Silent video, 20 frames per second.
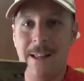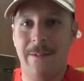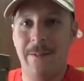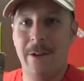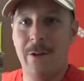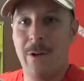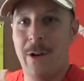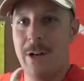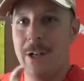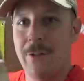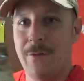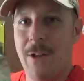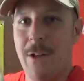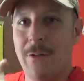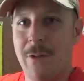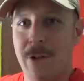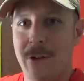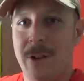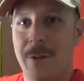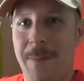that requires
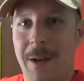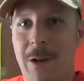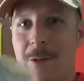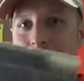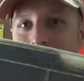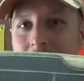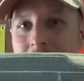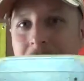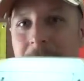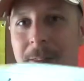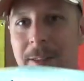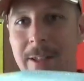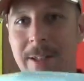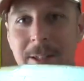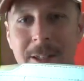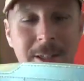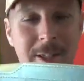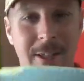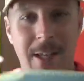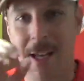Velcro to mount,
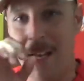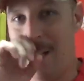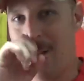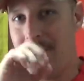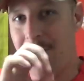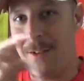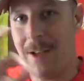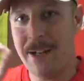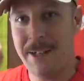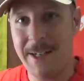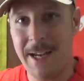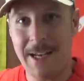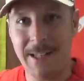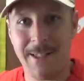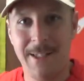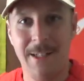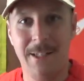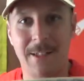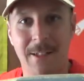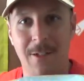this is a
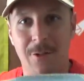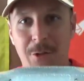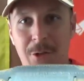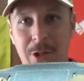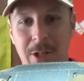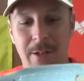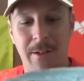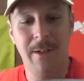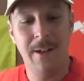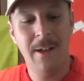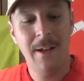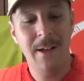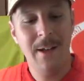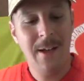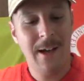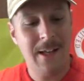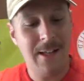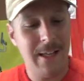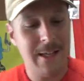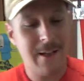fantastic solution.
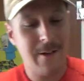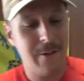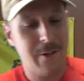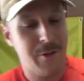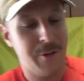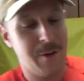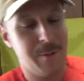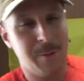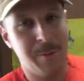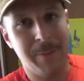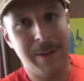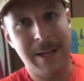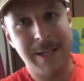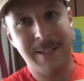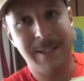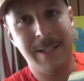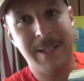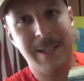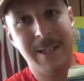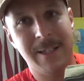I like how the
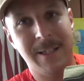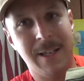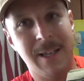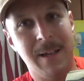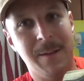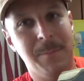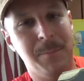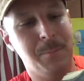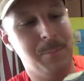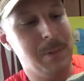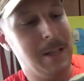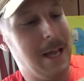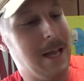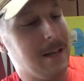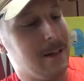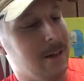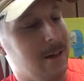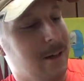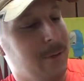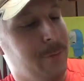thermoplastic is
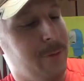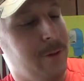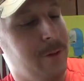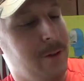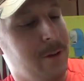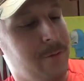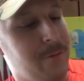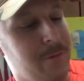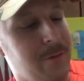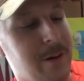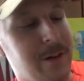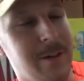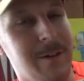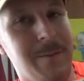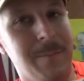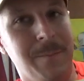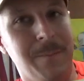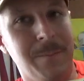black on the front